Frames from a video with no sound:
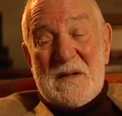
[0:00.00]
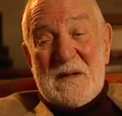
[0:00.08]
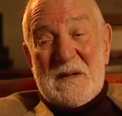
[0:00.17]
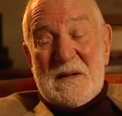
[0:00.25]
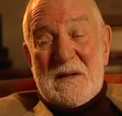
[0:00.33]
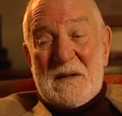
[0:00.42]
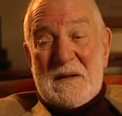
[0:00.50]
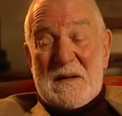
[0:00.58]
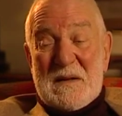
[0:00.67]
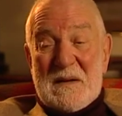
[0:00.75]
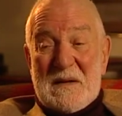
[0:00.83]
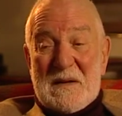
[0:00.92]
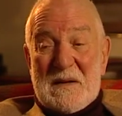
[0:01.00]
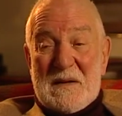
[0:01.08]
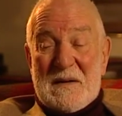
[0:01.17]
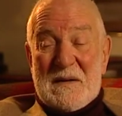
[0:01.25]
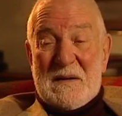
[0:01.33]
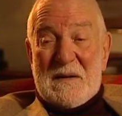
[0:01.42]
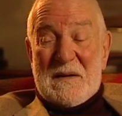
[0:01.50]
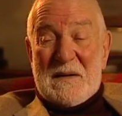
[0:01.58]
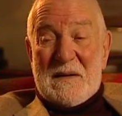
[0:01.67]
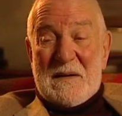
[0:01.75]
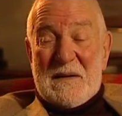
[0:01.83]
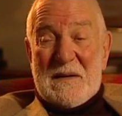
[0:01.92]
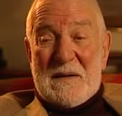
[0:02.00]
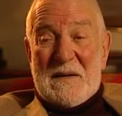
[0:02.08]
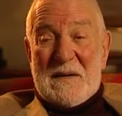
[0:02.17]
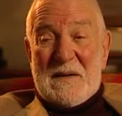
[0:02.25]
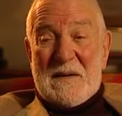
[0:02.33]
(no one is talking)